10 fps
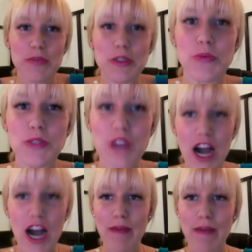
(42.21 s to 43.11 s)
which we'll
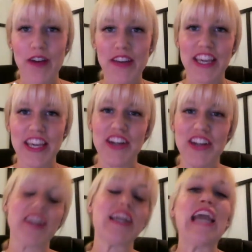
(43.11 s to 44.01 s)
talk about
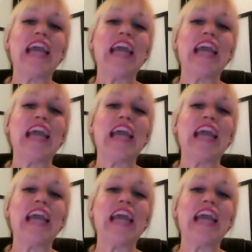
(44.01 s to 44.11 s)
here